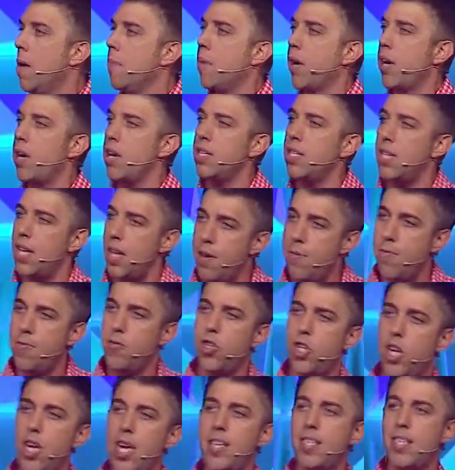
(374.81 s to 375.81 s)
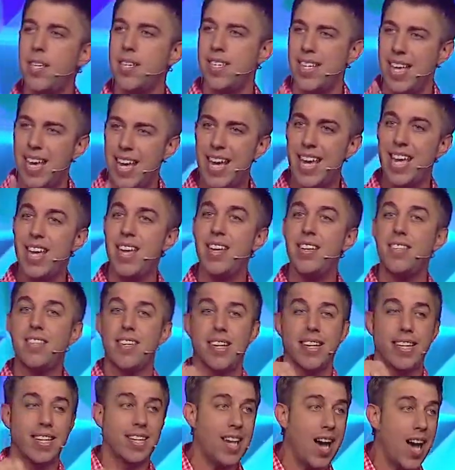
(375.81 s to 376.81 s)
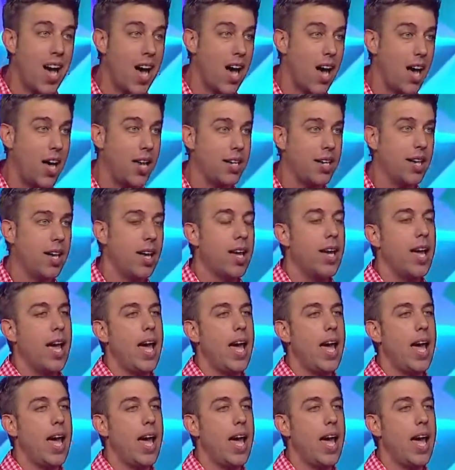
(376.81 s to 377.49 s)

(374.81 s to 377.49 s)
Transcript: Because if Jesus is God